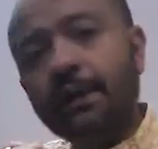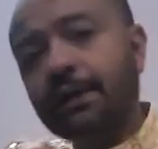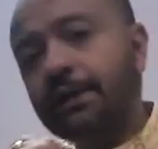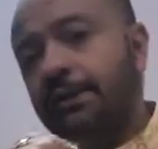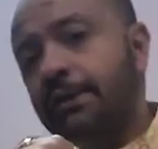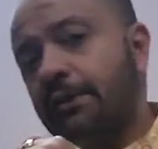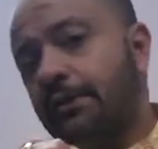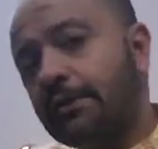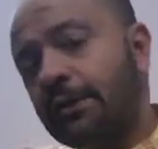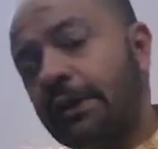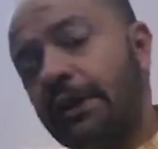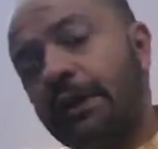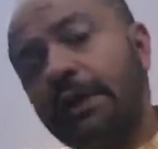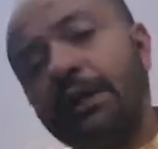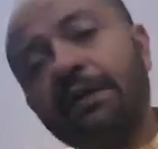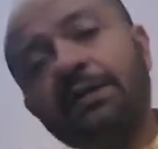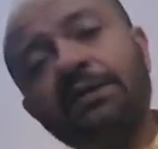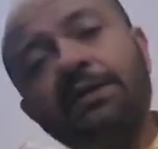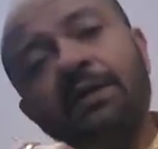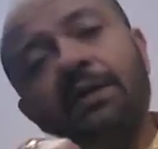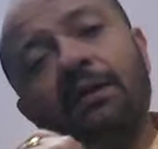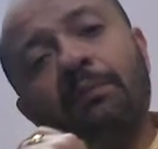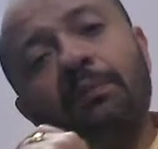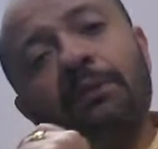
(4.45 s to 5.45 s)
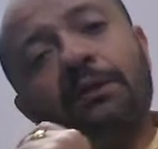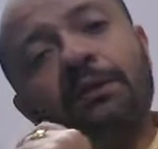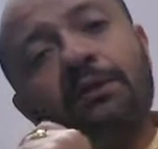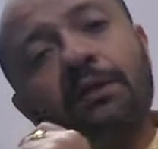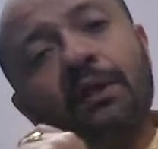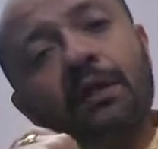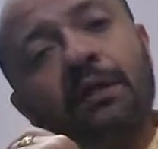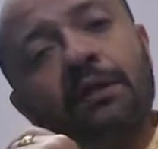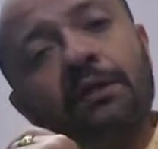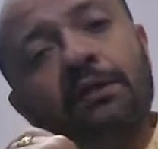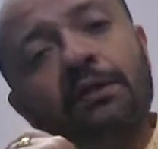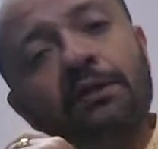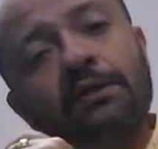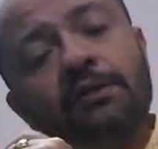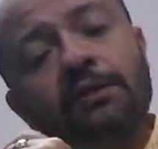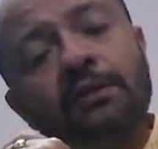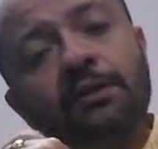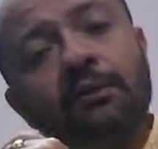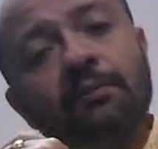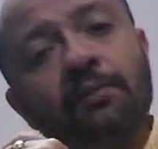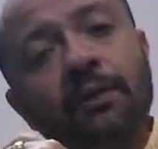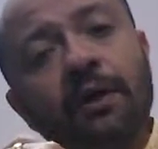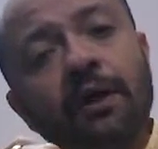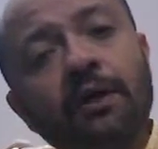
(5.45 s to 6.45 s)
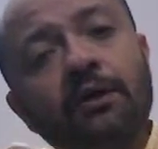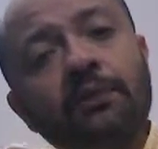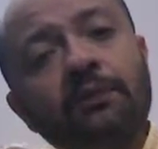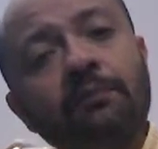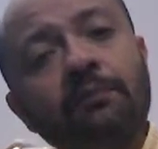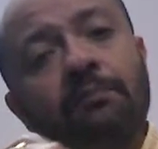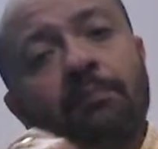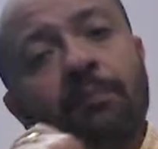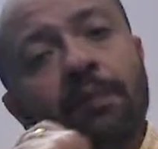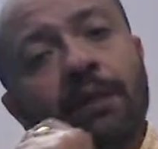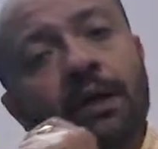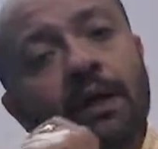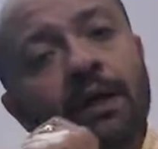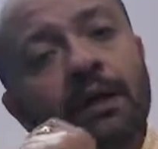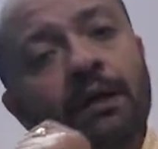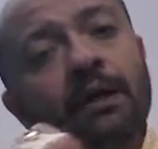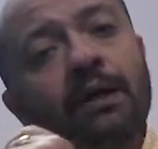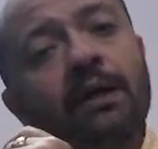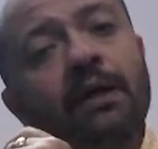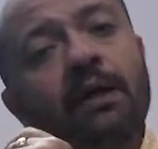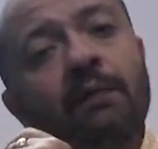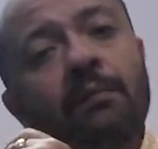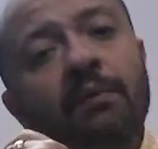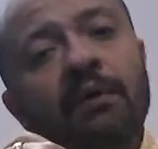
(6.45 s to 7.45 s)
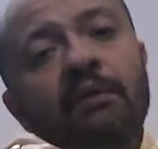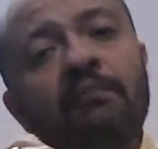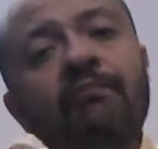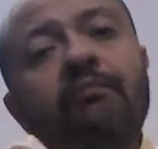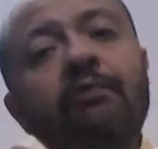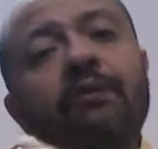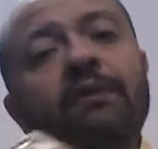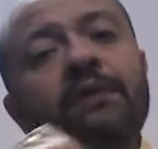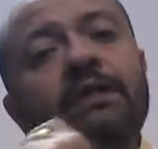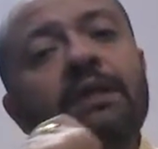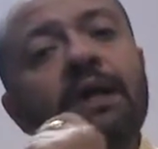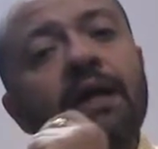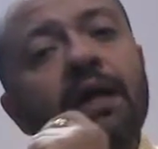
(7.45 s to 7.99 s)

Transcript: and today I shall be talking to you about Pranayama for